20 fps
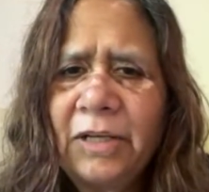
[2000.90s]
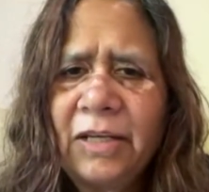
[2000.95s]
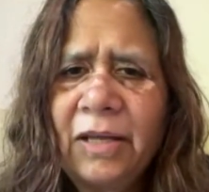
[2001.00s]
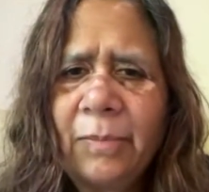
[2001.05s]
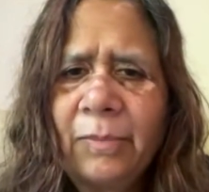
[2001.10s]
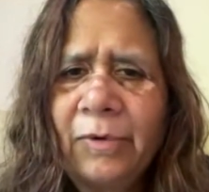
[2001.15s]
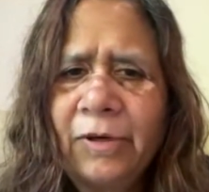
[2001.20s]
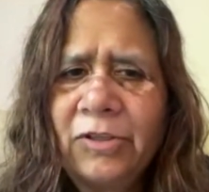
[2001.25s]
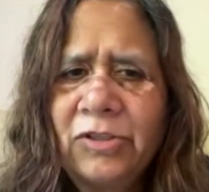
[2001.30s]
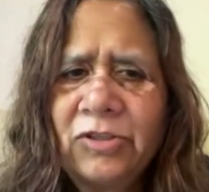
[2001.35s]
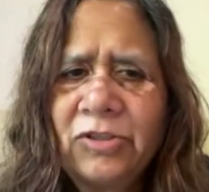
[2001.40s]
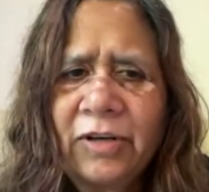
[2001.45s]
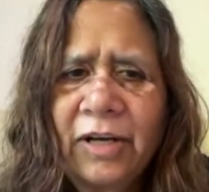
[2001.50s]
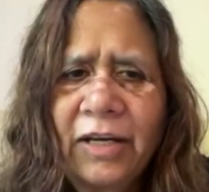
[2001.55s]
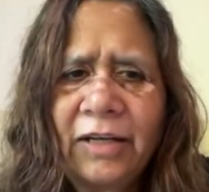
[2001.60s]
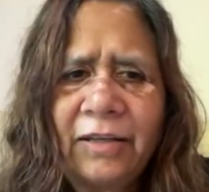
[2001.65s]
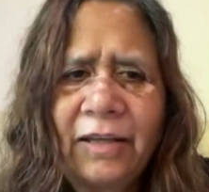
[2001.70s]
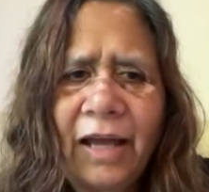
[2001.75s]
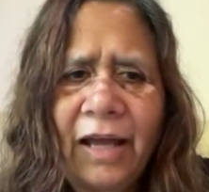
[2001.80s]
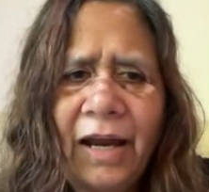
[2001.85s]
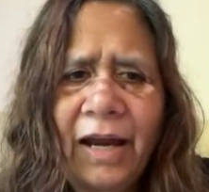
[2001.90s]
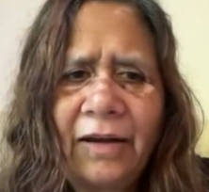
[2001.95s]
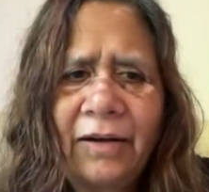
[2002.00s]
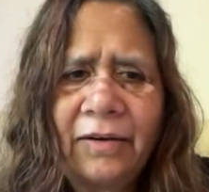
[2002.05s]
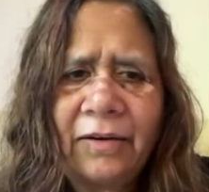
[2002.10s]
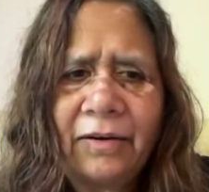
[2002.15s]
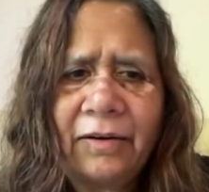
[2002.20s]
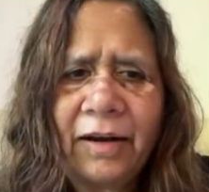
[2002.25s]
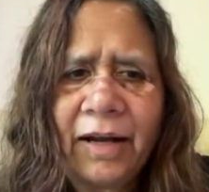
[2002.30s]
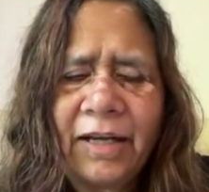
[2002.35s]
demonstrate
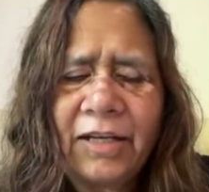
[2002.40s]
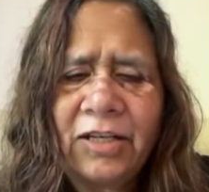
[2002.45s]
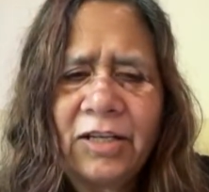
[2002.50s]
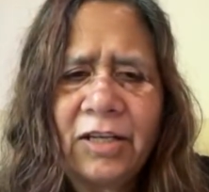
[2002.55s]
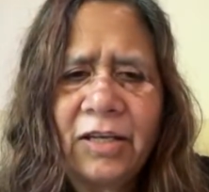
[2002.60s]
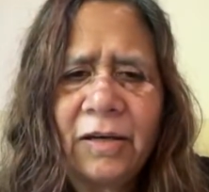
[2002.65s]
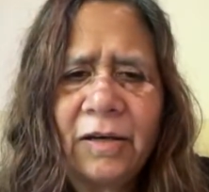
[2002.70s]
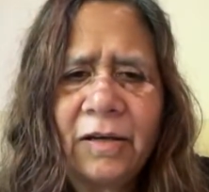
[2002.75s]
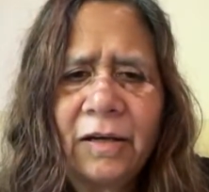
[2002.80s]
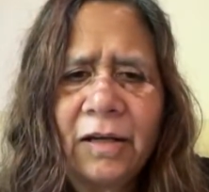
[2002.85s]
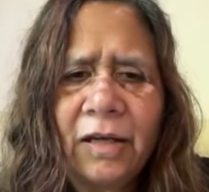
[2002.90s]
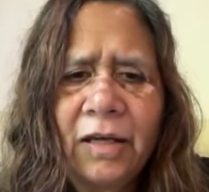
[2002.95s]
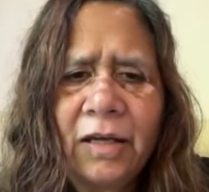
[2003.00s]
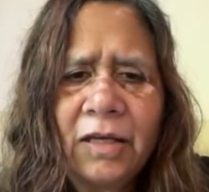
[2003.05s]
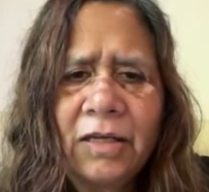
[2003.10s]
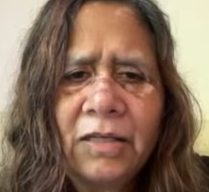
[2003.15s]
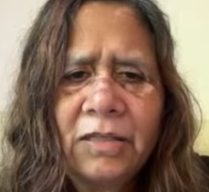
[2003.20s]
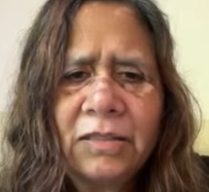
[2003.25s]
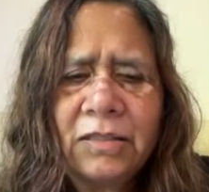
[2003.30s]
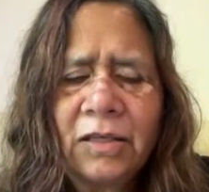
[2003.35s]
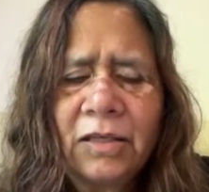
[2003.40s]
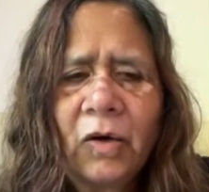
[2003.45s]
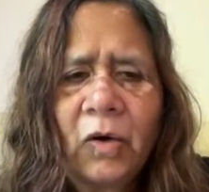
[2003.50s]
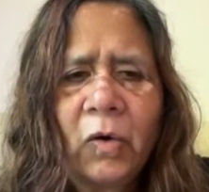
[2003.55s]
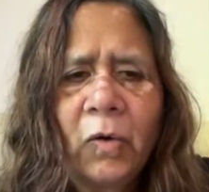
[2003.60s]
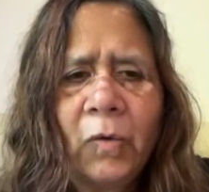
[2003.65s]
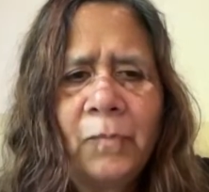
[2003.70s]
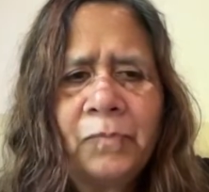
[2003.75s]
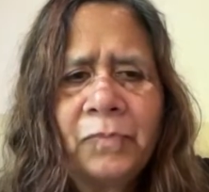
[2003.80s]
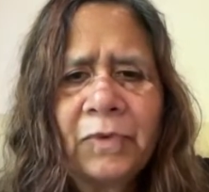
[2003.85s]
that right here.
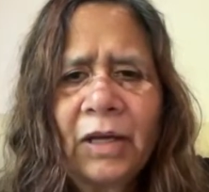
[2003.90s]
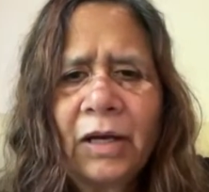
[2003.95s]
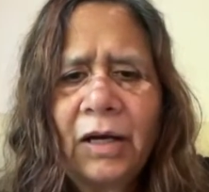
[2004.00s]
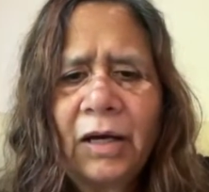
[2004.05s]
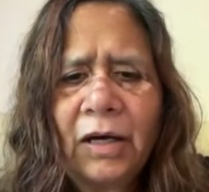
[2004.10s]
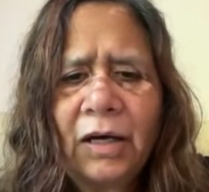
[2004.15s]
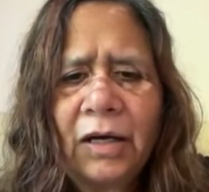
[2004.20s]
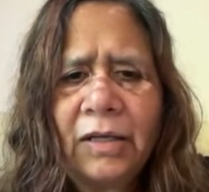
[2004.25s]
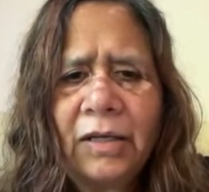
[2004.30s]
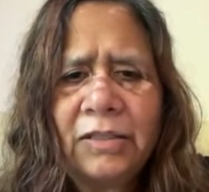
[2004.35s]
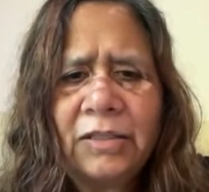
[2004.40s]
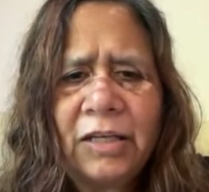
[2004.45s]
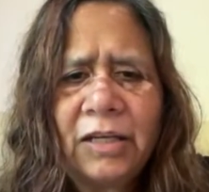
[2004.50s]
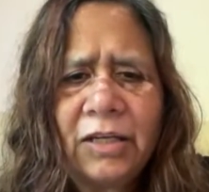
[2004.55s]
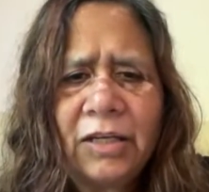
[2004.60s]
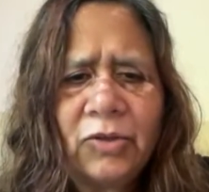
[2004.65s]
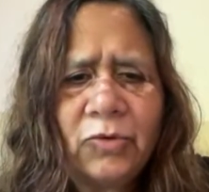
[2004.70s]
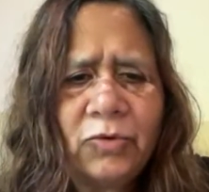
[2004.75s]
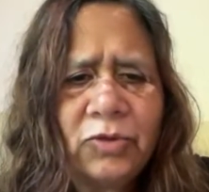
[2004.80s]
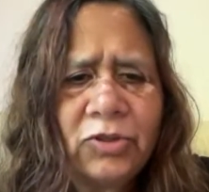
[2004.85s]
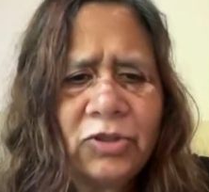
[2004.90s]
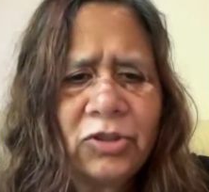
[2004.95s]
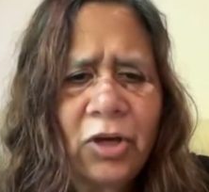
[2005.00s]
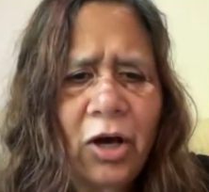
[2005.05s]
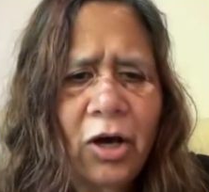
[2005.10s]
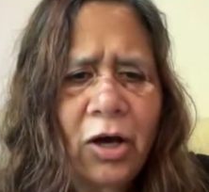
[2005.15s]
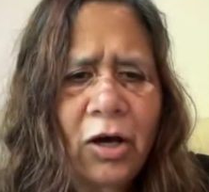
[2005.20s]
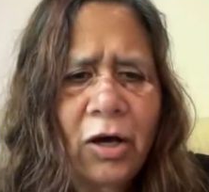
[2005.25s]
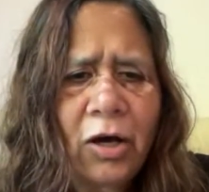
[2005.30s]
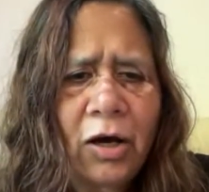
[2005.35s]
So you
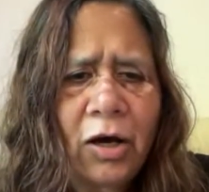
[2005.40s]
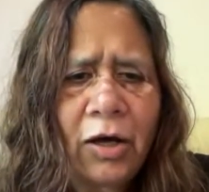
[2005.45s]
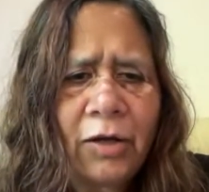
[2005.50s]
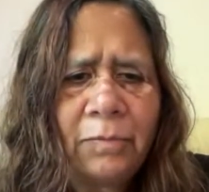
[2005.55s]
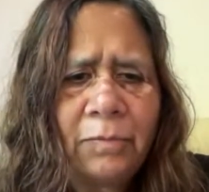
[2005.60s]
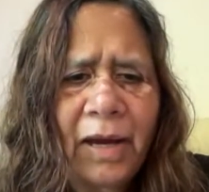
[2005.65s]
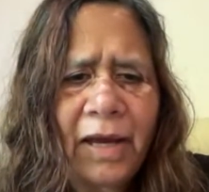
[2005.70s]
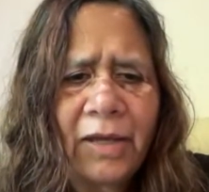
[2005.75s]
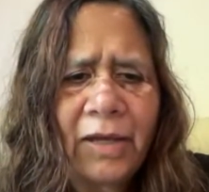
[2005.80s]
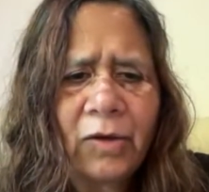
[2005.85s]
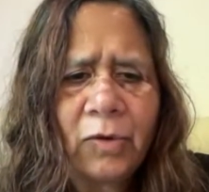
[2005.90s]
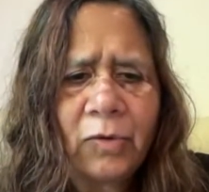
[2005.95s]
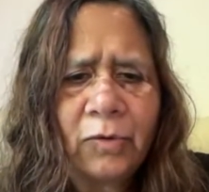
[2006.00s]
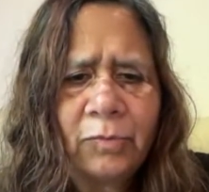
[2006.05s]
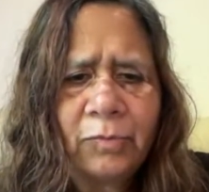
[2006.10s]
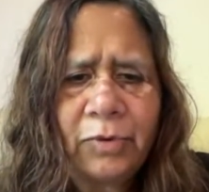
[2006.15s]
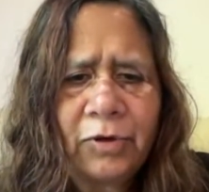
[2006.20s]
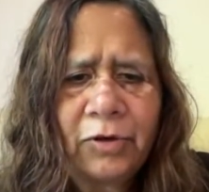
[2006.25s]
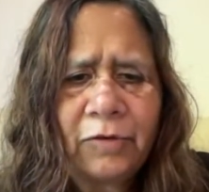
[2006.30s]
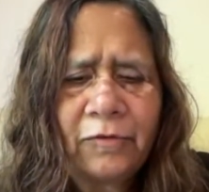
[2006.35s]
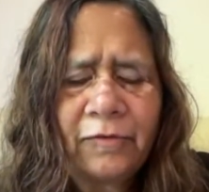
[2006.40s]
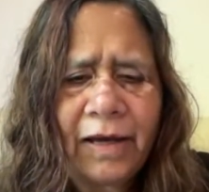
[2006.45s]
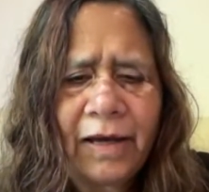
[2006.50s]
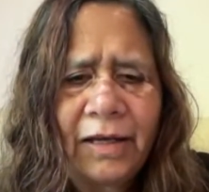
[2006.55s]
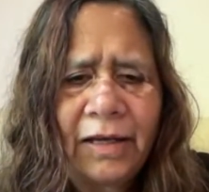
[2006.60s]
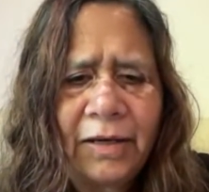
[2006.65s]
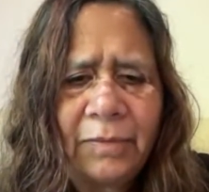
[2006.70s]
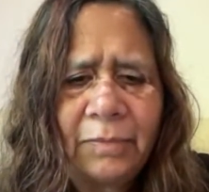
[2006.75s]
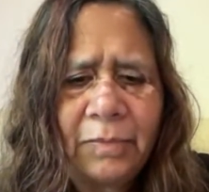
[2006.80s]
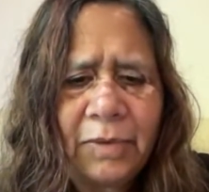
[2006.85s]
saw on my own
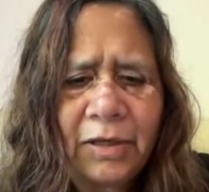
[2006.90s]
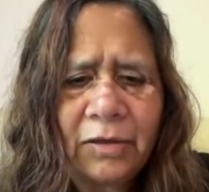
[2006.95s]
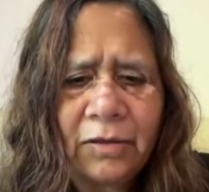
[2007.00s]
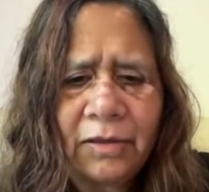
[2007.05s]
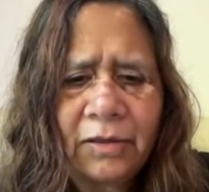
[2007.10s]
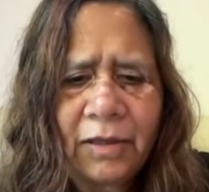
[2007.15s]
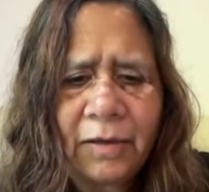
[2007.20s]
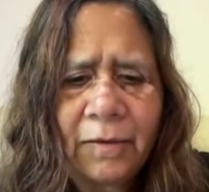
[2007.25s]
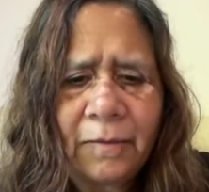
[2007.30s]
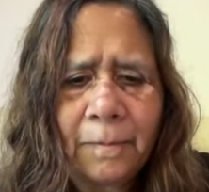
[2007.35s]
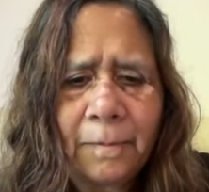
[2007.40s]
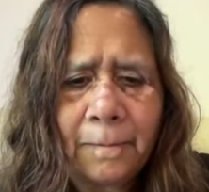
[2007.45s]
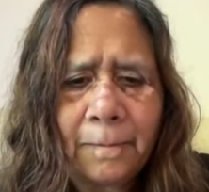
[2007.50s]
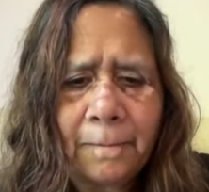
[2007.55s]
profile. Let me go there.